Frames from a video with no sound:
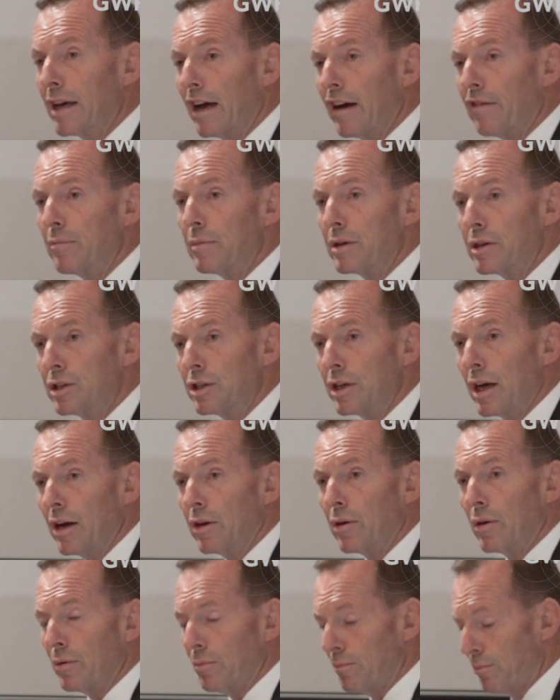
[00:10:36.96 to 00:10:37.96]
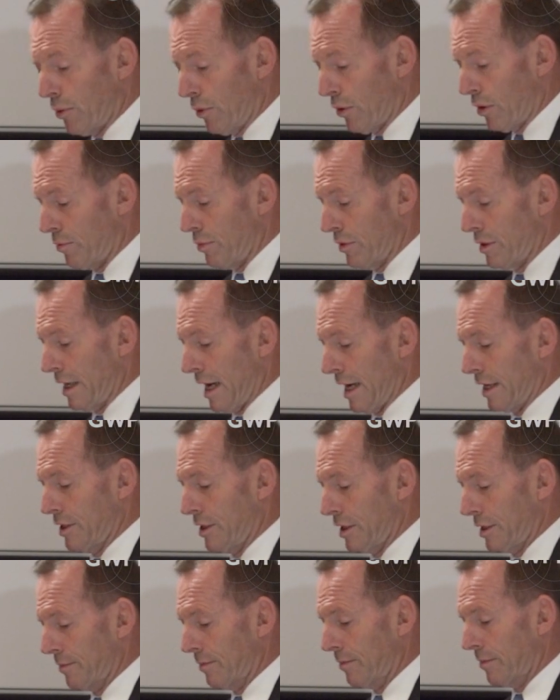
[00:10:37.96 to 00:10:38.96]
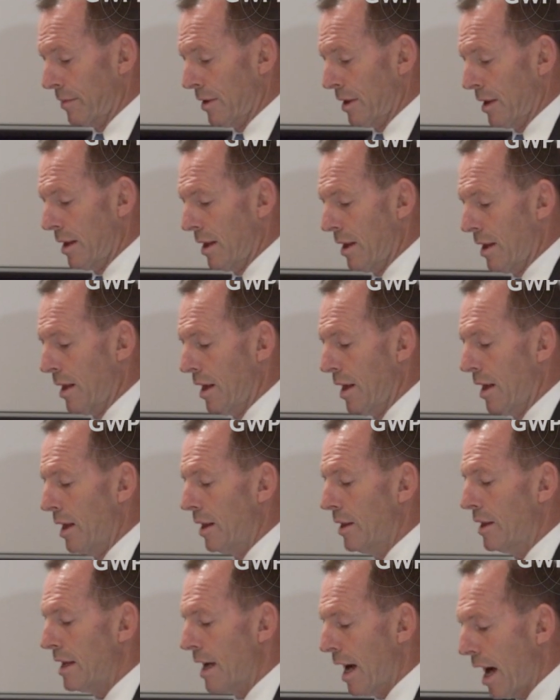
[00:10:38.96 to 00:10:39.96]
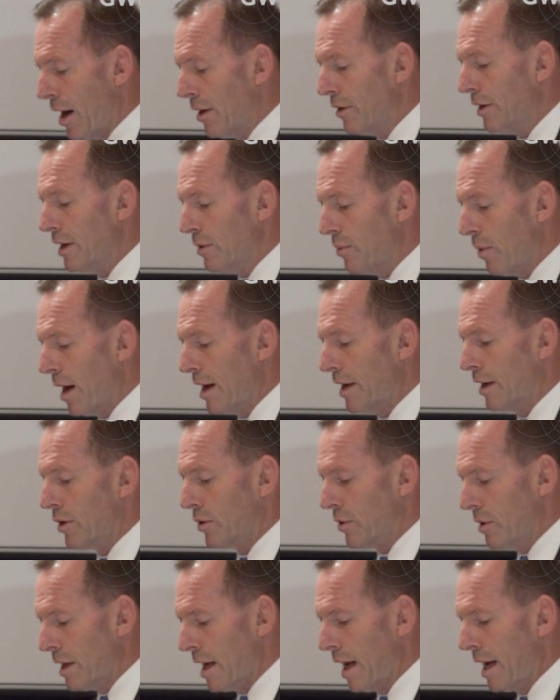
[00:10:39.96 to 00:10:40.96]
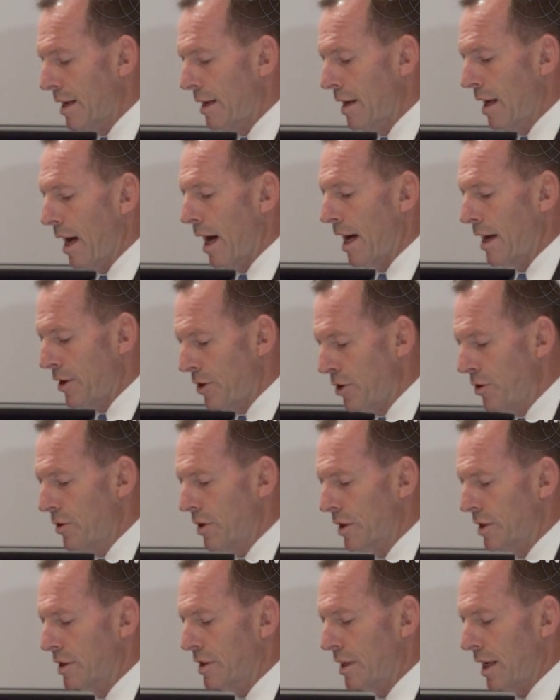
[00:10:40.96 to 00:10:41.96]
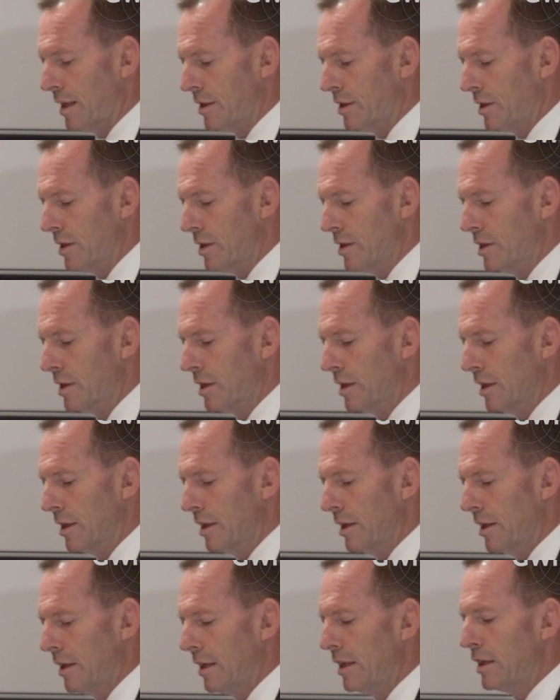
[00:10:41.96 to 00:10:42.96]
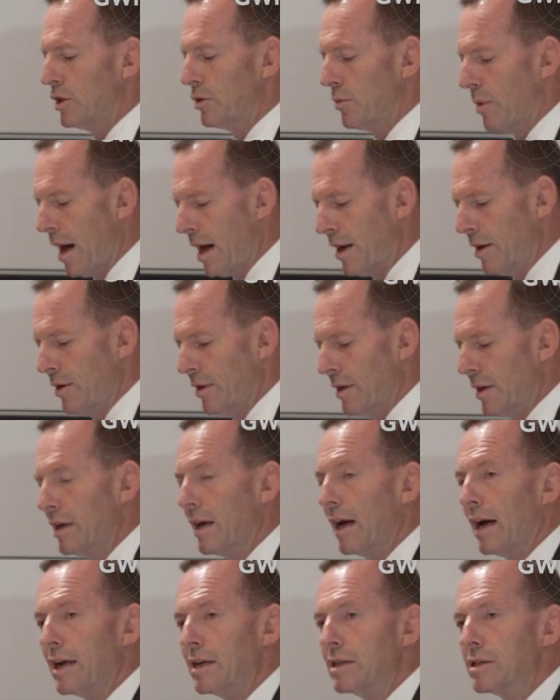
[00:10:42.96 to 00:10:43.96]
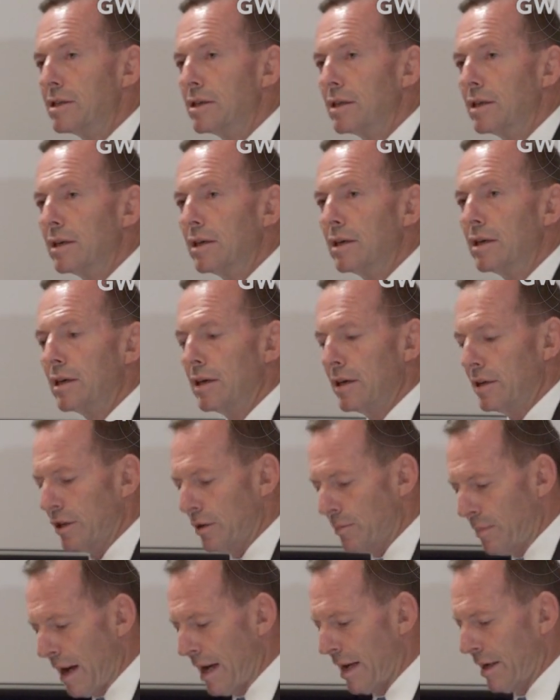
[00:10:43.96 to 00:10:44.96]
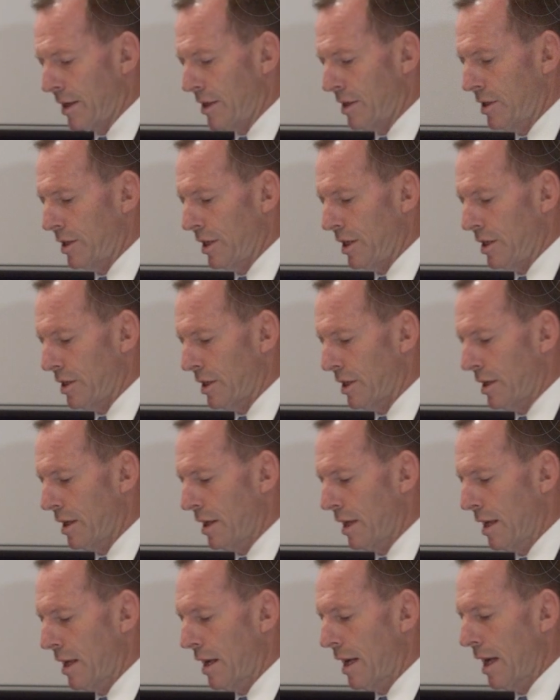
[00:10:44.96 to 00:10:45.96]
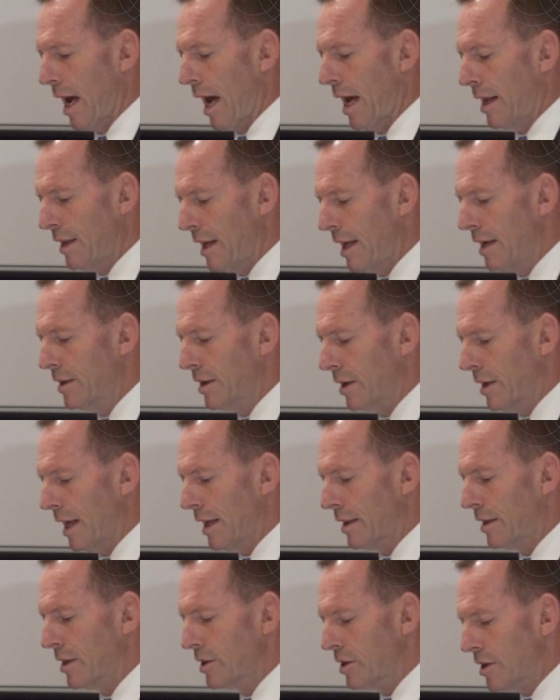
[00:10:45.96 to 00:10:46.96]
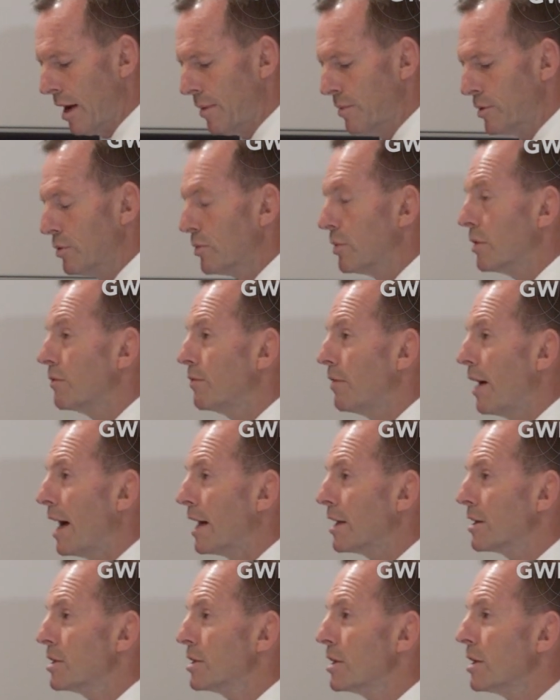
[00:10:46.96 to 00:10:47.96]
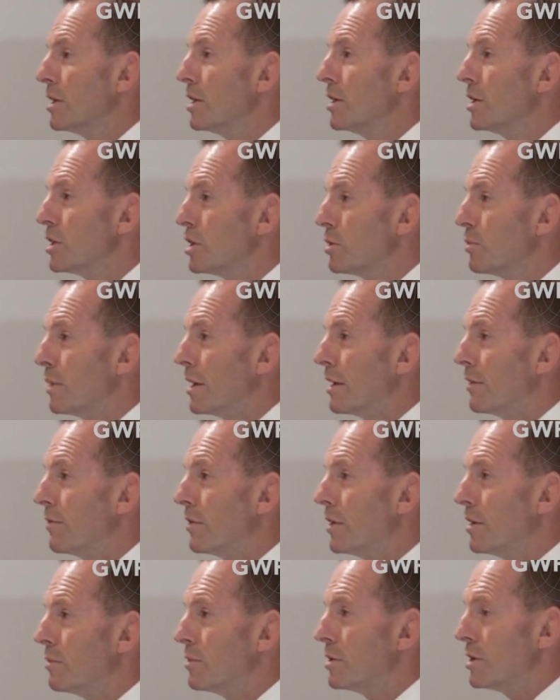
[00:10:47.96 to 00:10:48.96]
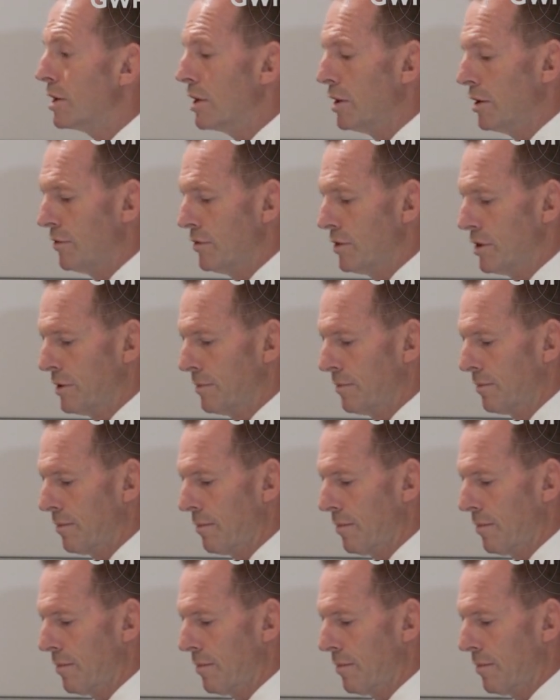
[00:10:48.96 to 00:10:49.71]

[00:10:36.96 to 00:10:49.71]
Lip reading: government showed on border protection, the only way to create a new consensus is to argue the case, to make a decision, and then to let the subsequent facts speak for themselves.